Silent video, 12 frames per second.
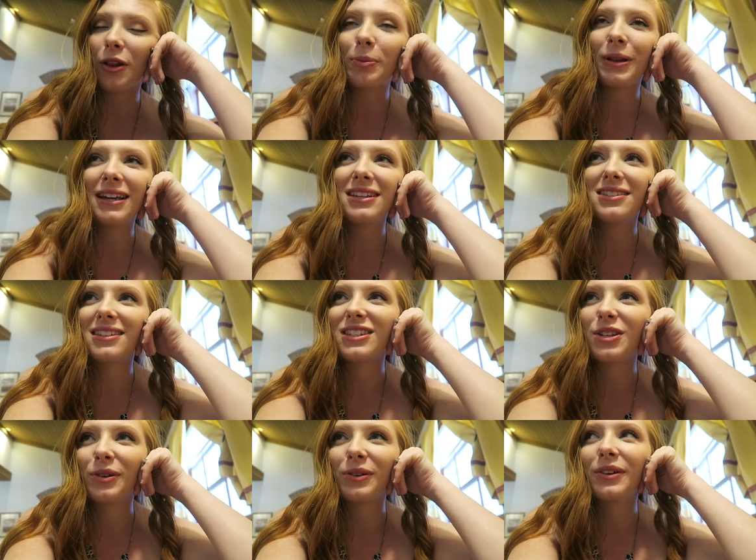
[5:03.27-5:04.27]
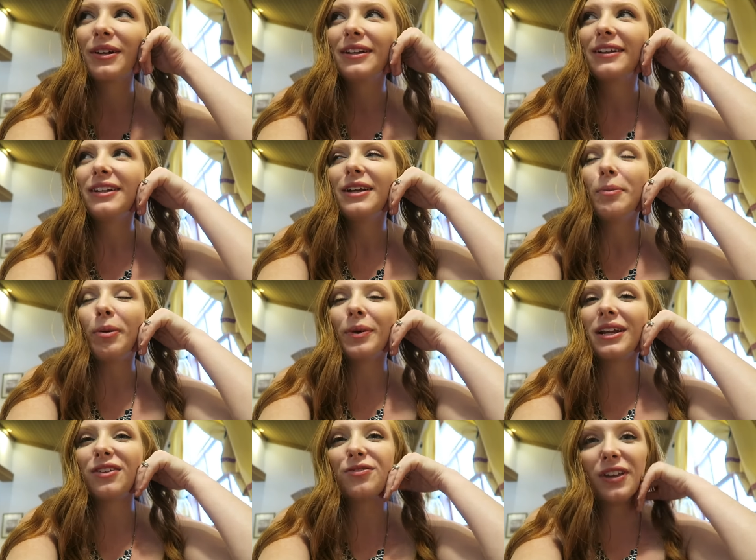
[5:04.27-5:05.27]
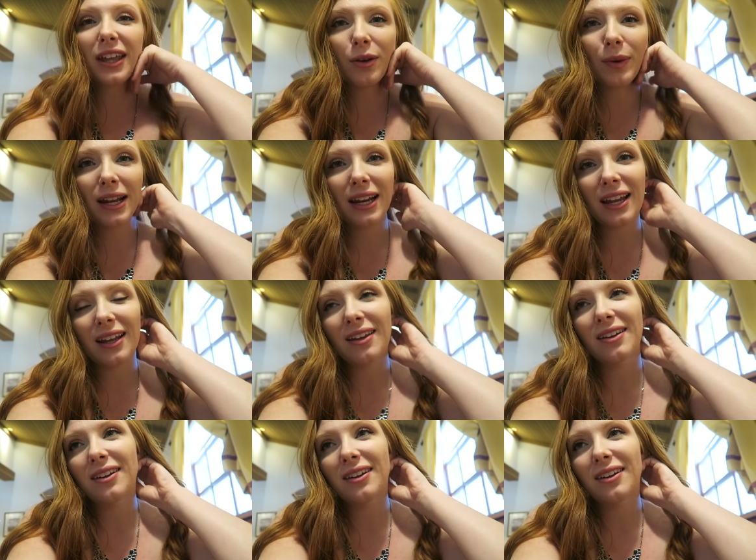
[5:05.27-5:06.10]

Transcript: other place. And so, but we didn't feel like waiting